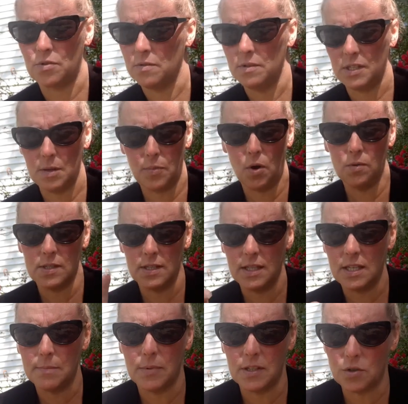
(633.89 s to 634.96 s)

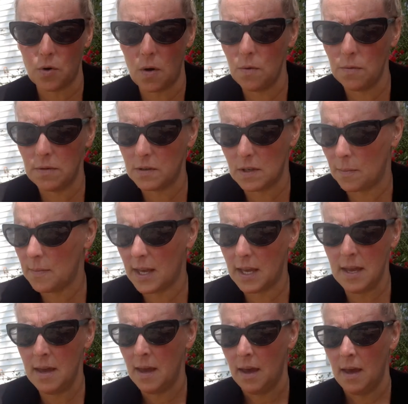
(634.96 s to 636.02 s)
supposedly betrothed to me,